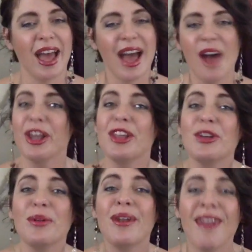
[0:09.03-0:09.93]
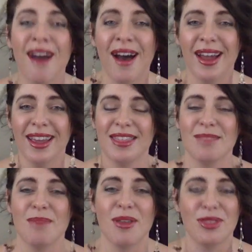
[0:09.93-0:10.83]
How can you not in
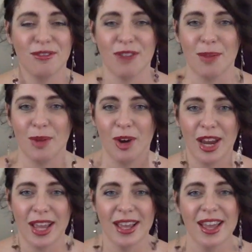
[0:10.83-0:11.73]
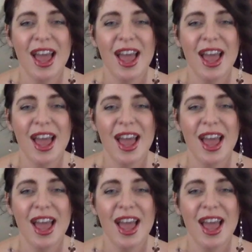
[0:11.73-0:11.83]
the month of February?